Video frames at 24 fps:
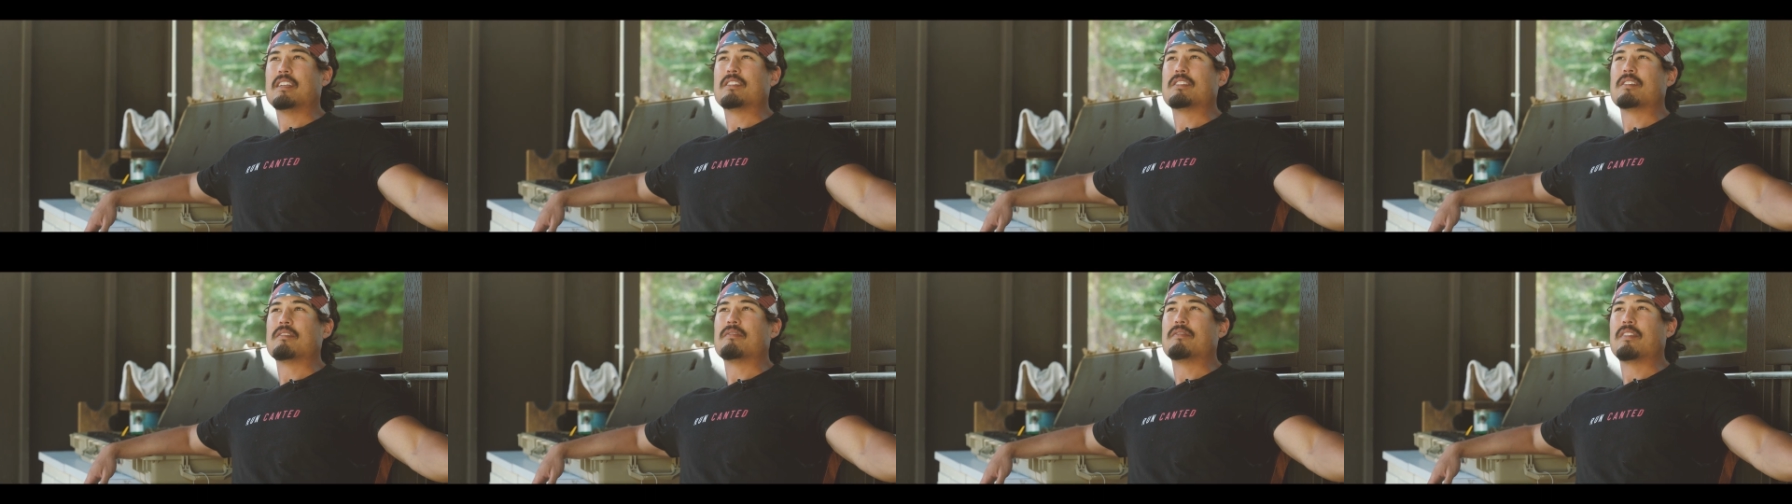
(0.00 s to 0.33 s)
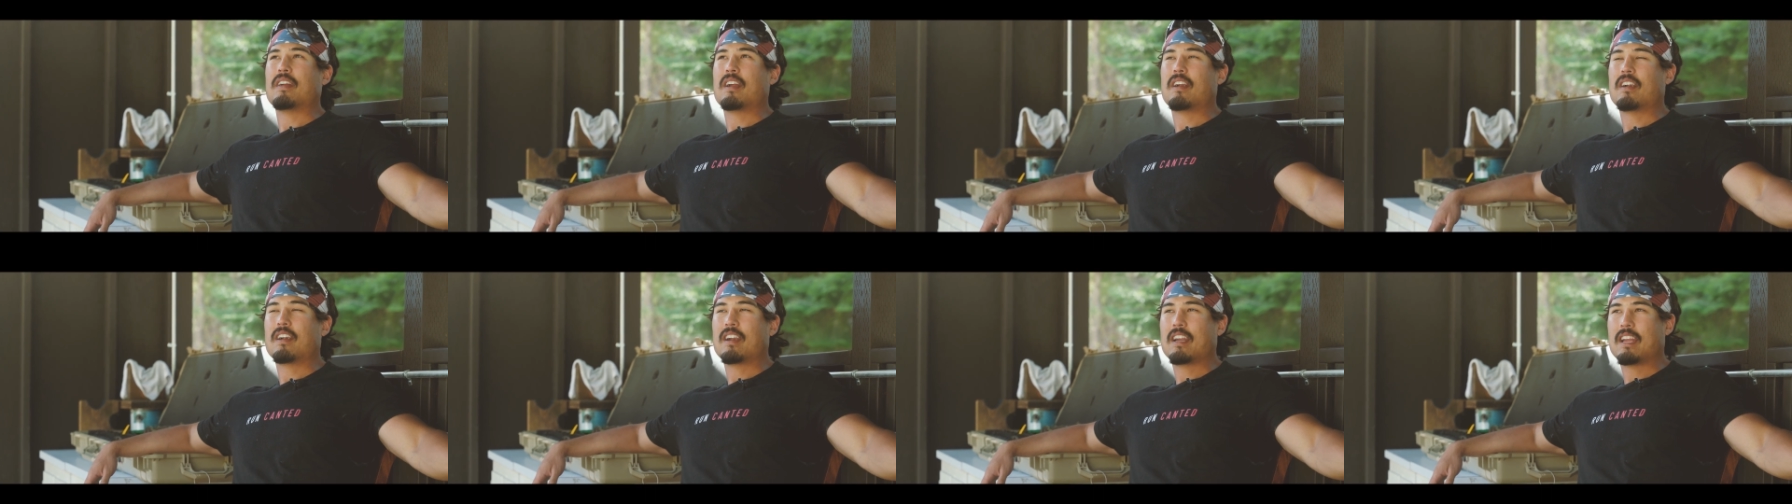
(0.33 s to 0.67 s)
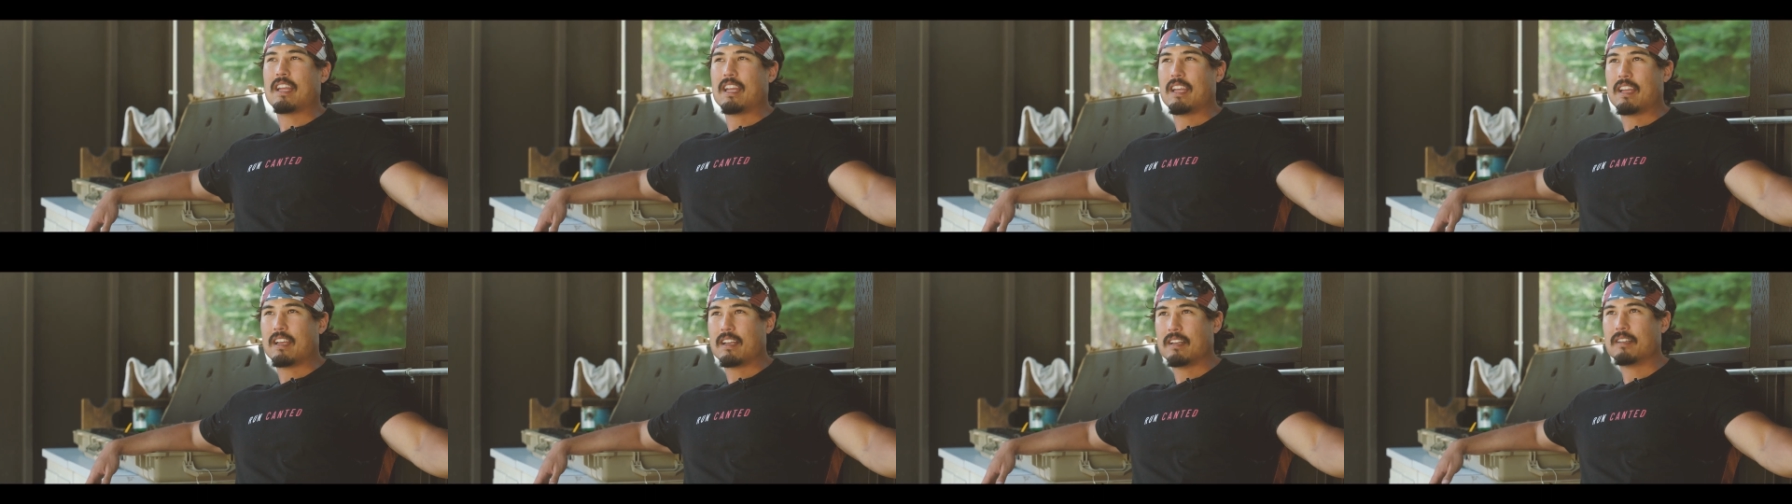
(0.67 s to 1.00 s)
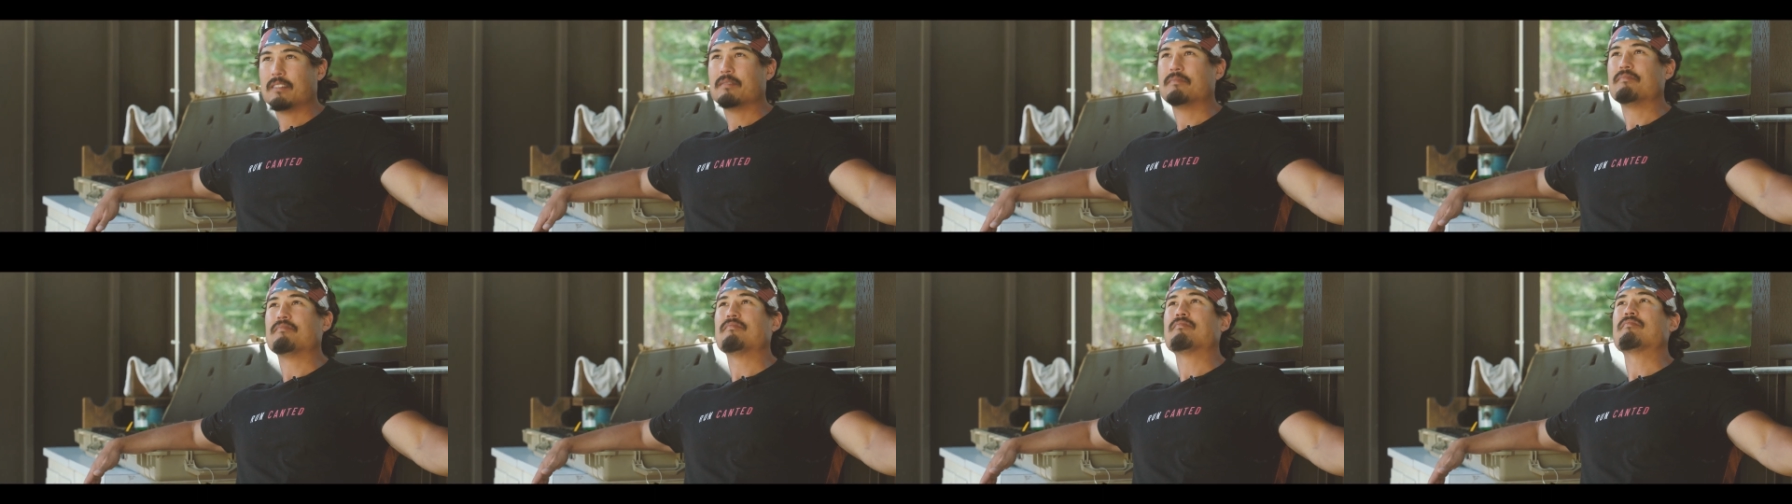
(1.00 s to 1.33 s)
a very
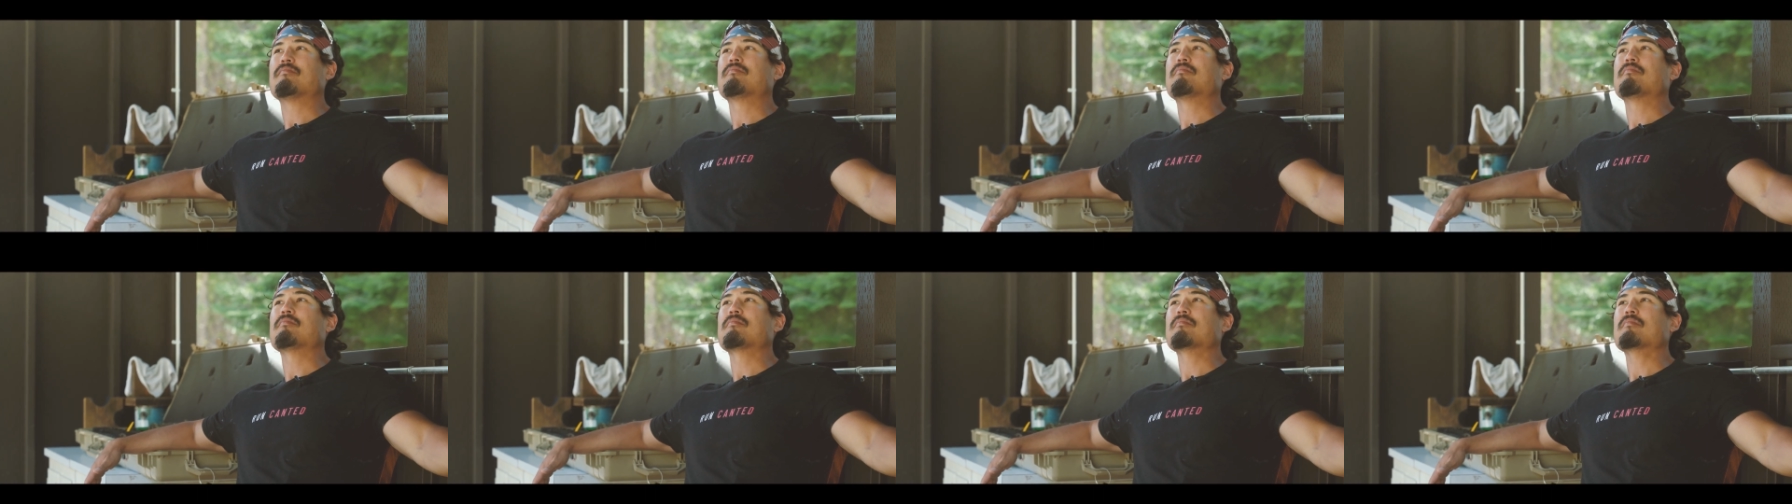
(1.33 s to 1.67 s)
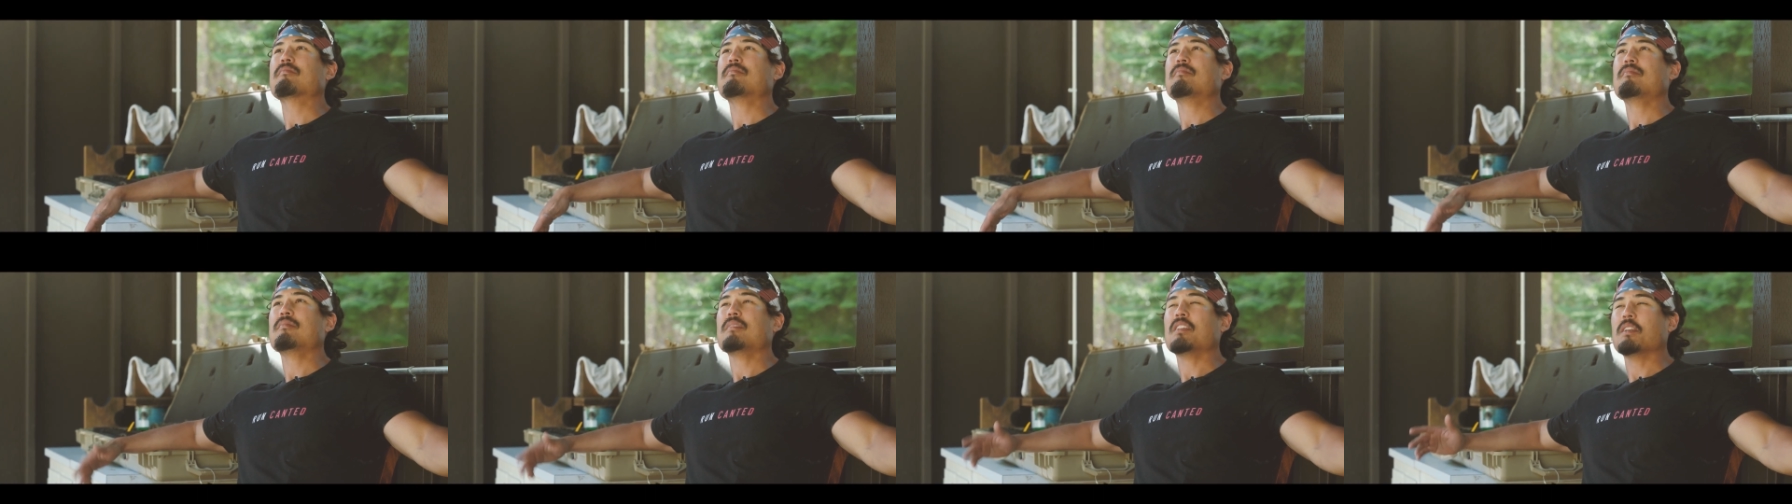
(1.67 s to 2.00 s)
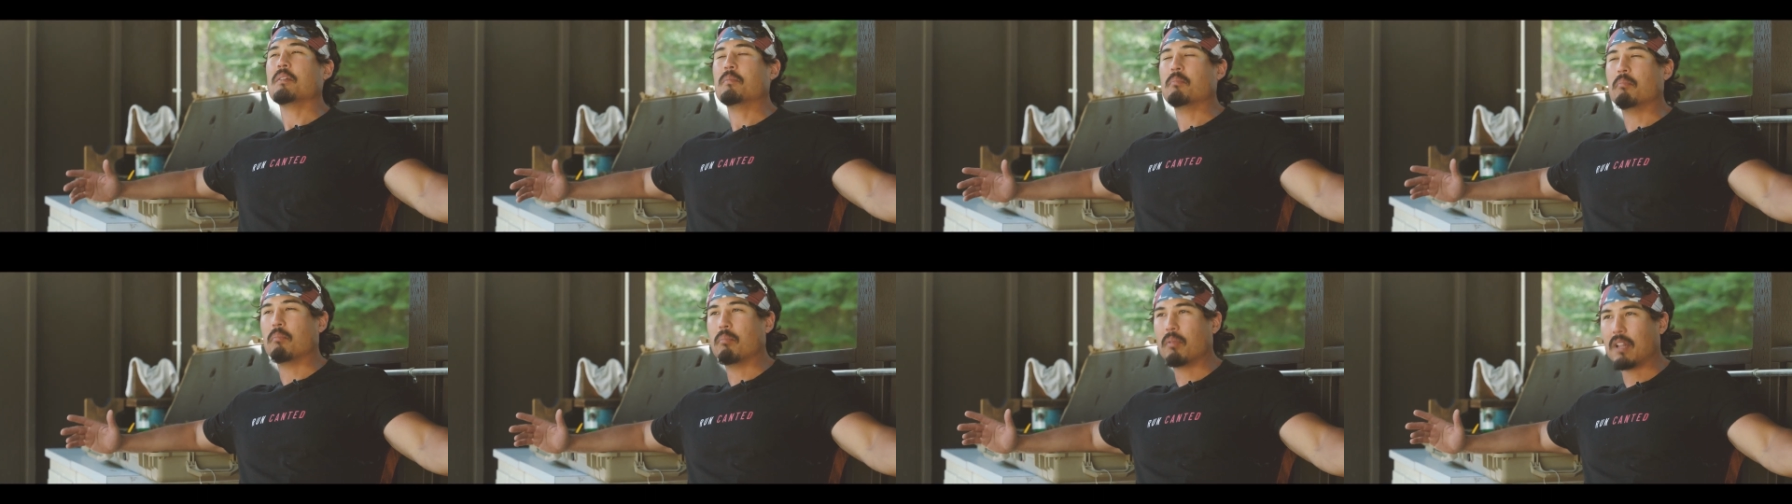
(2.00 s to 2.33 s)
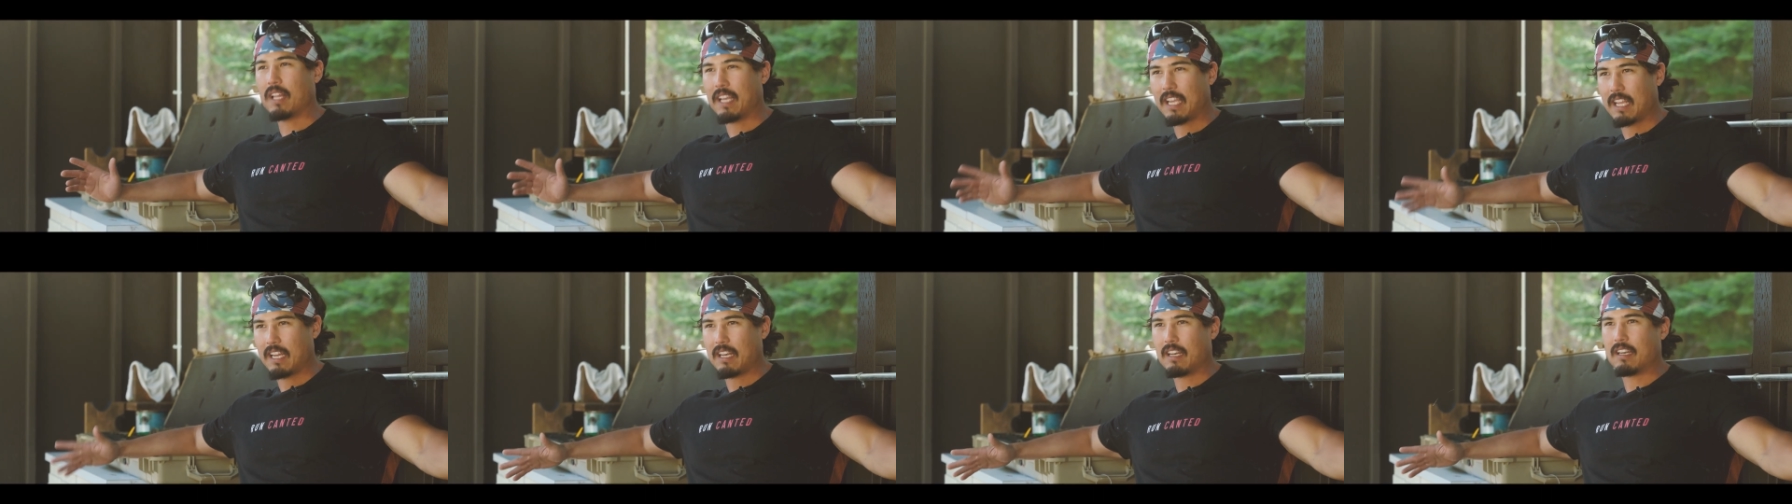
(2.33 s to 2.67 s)

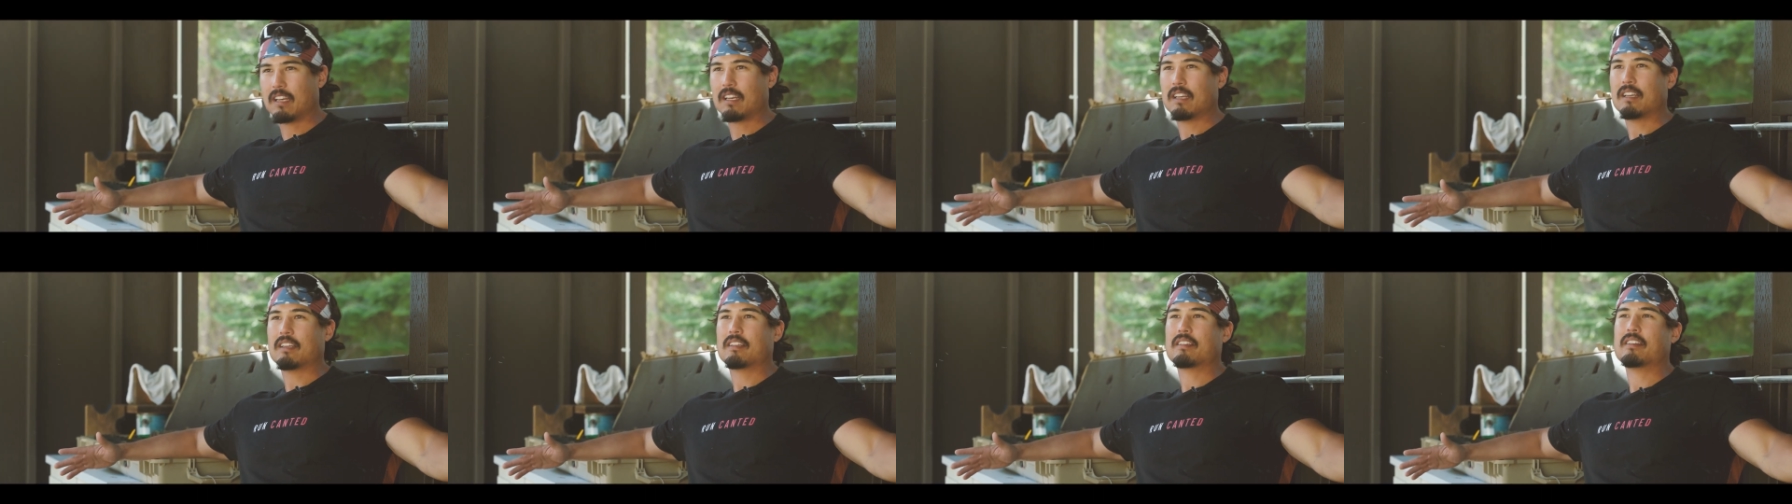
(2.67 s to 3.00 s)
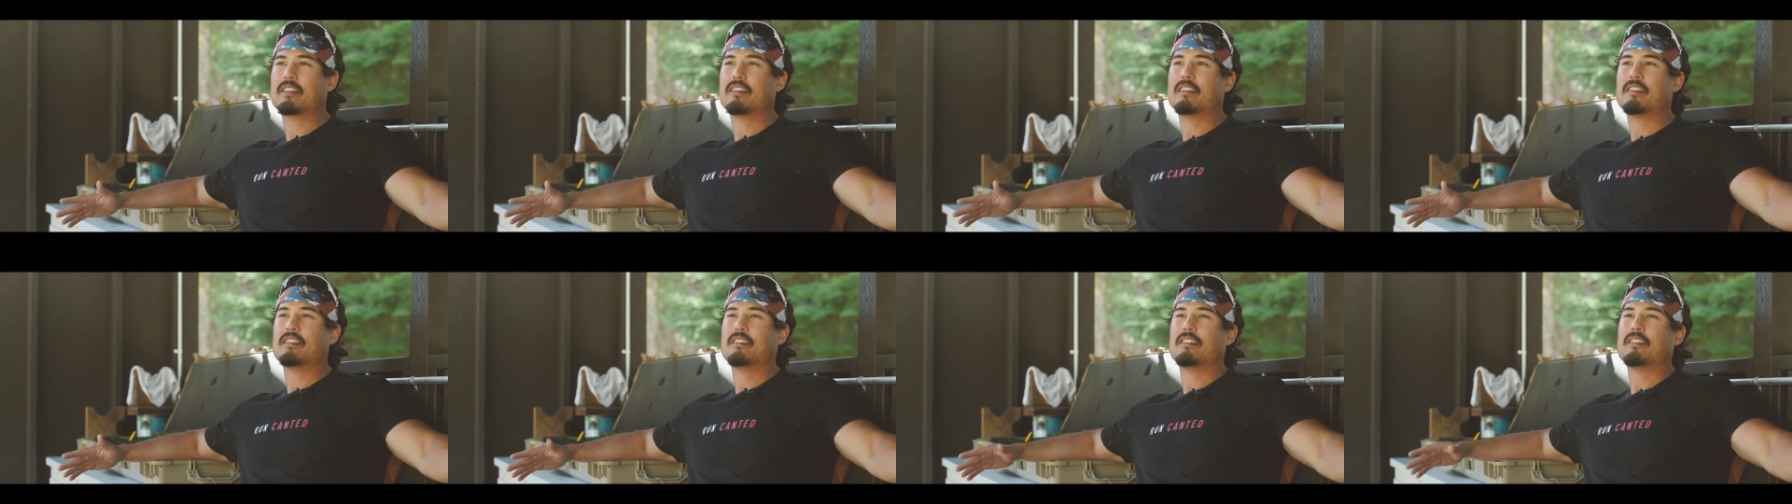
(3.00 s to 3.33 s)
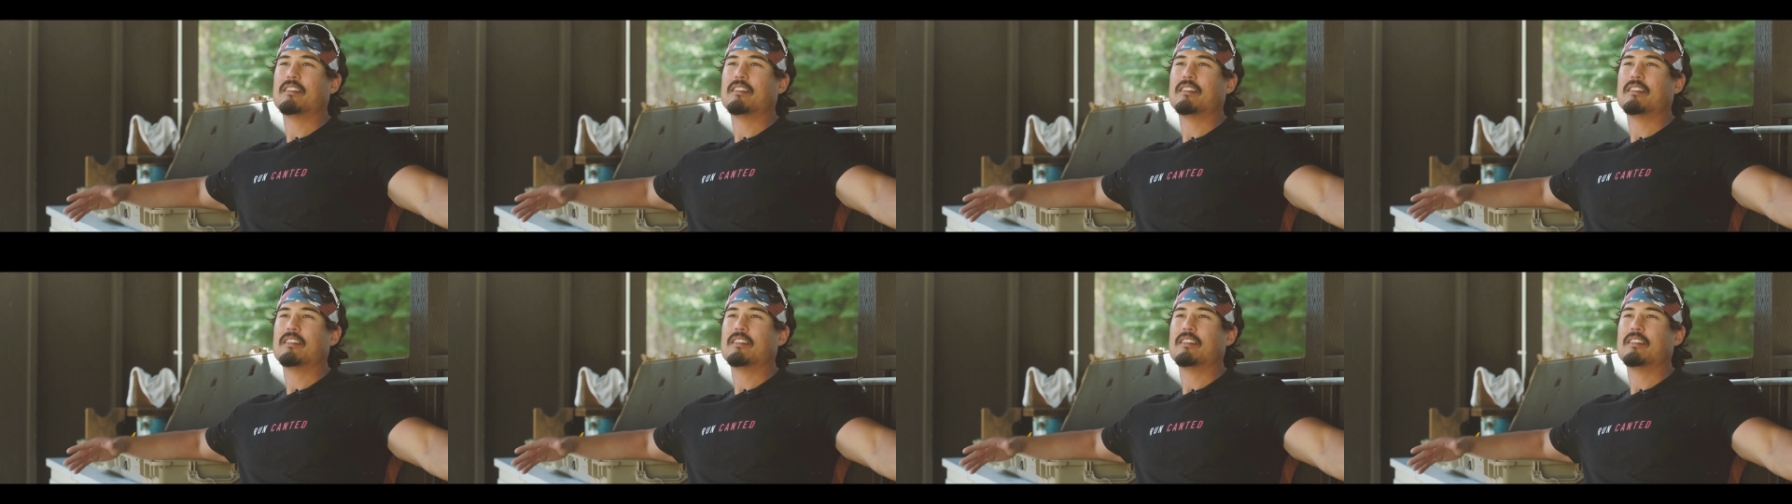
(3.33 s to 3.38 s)
blatant